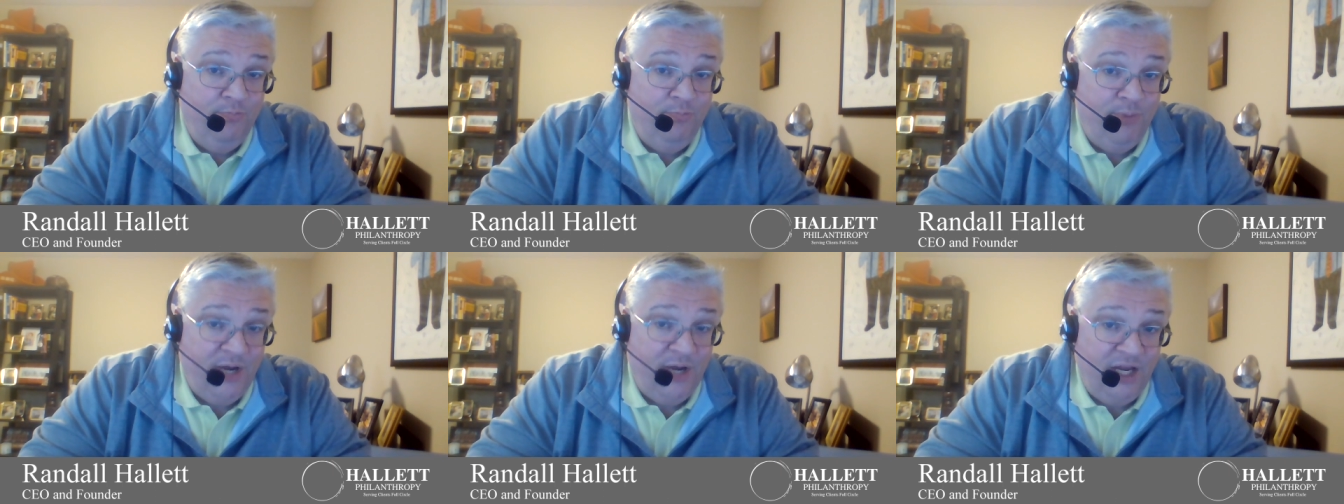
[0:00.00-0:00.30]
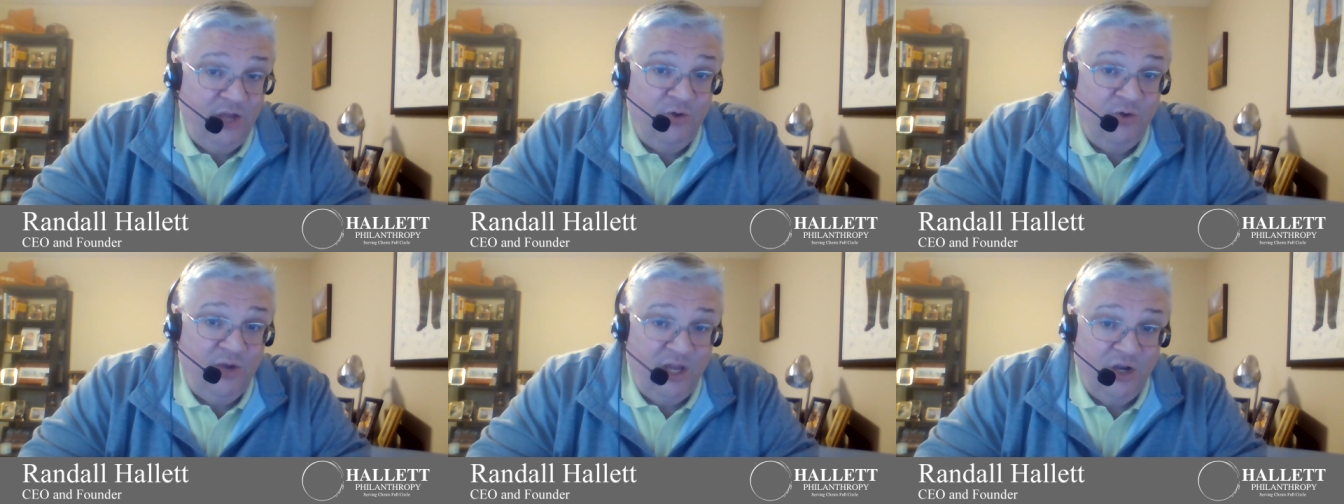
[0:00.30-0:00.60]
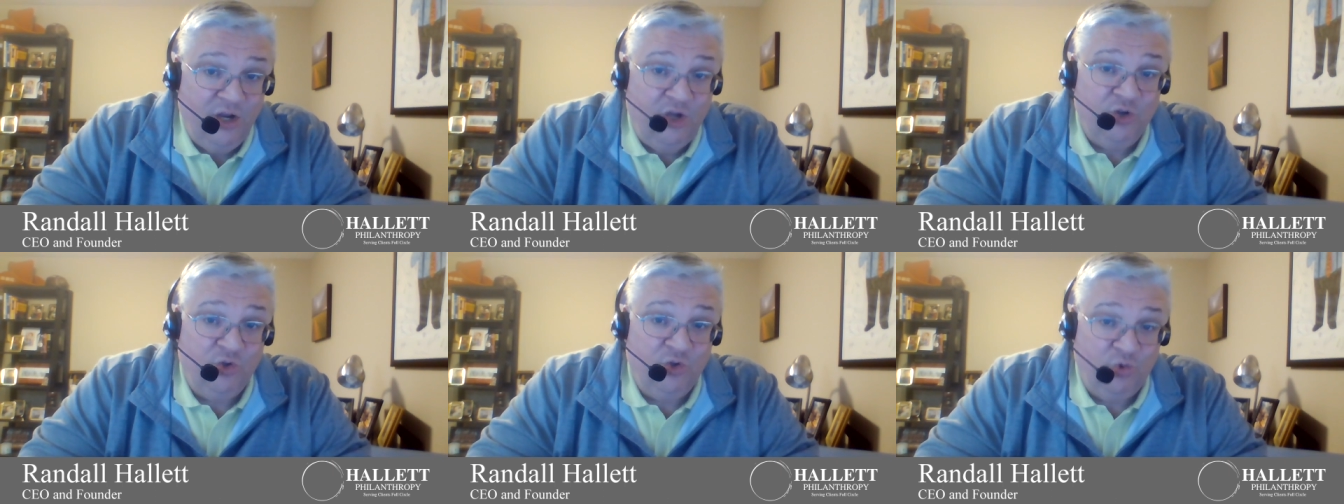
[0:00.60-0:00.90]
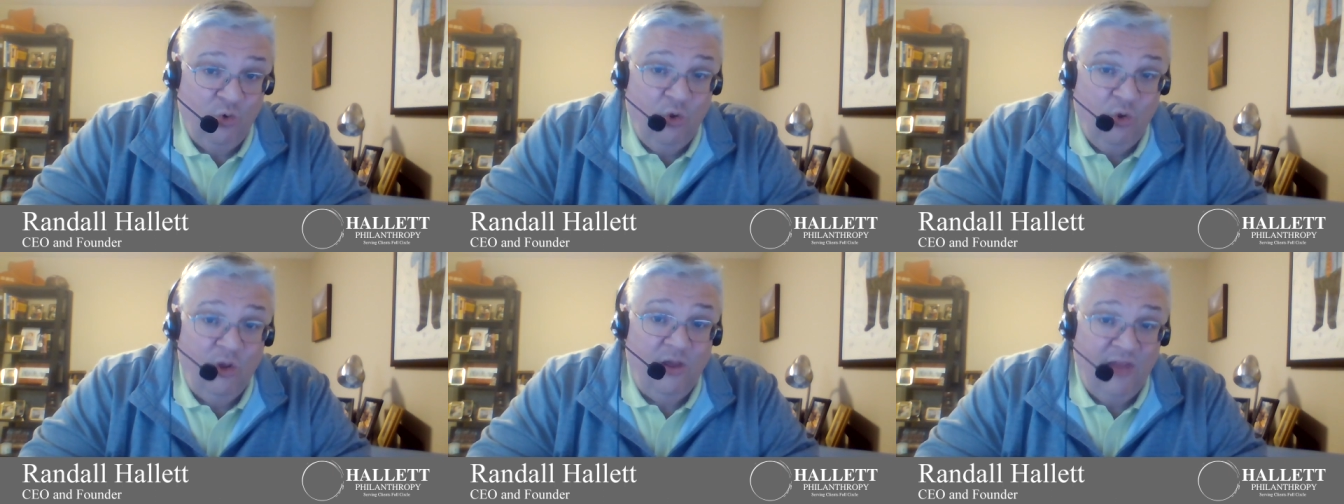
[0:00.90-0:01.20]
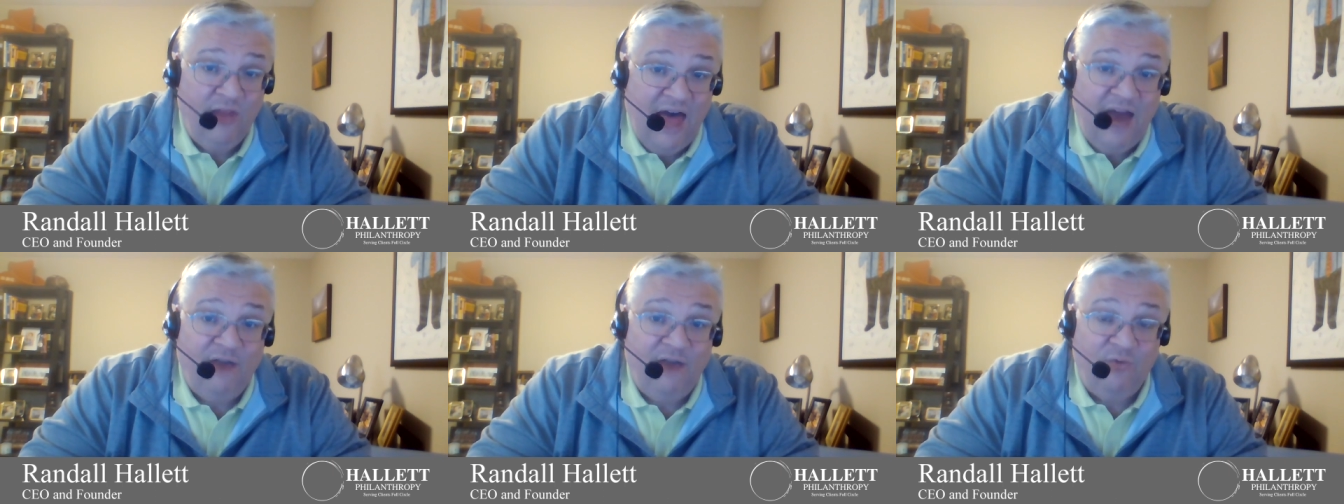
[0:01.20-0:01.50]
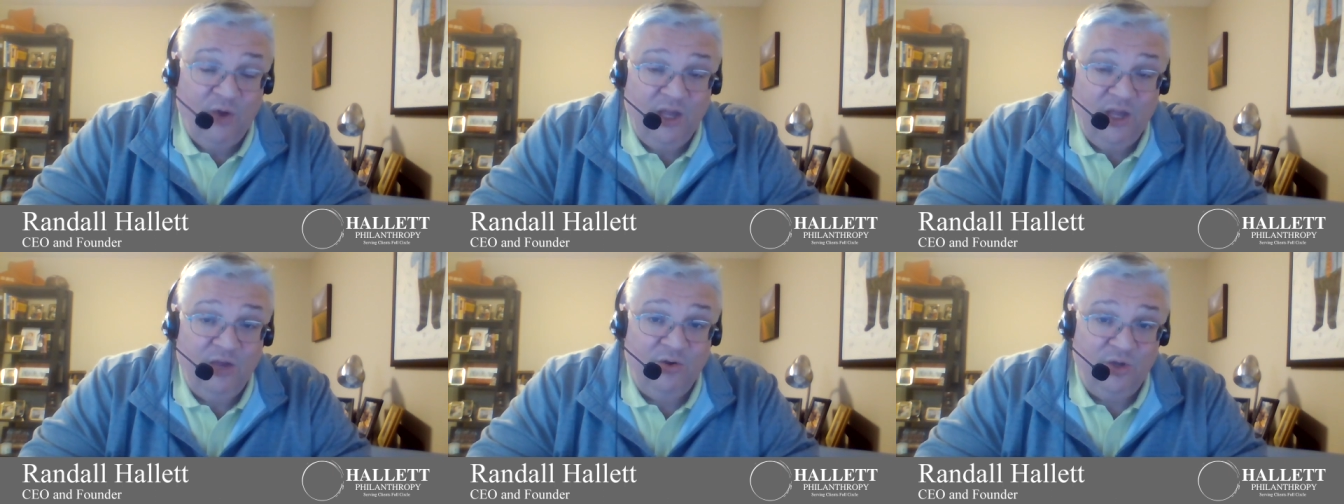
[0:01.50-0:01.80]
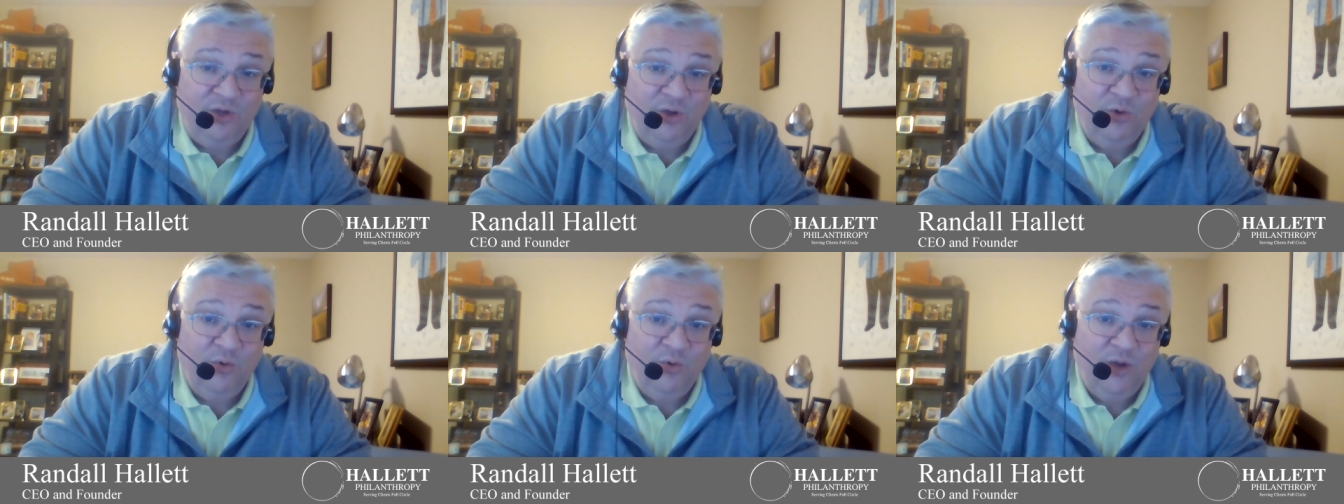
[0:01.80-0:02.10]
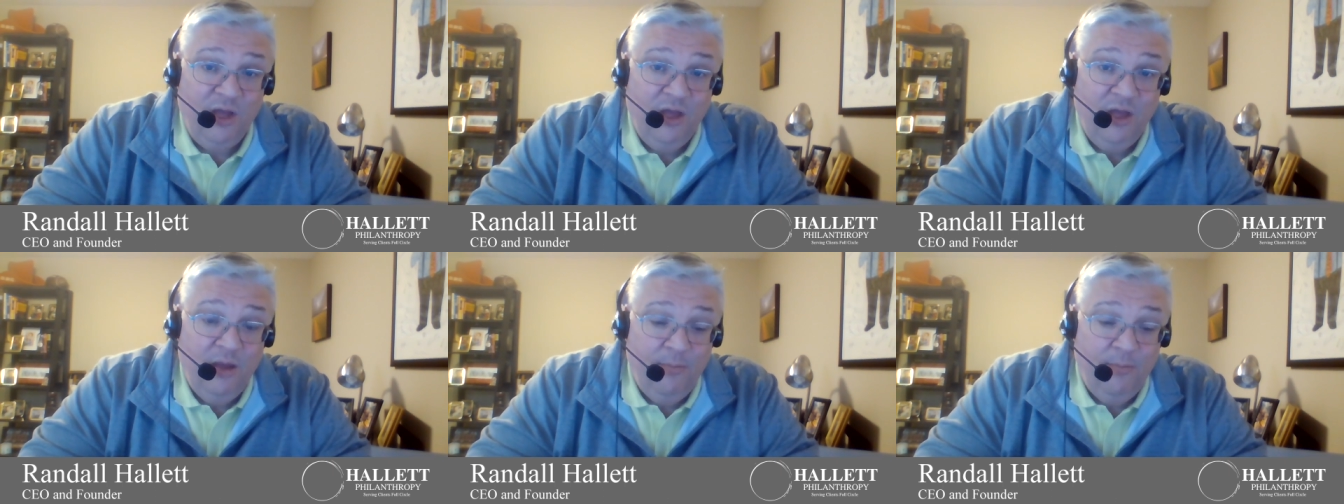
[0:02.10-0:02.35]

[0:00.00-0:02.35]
But you can control a lot of what you do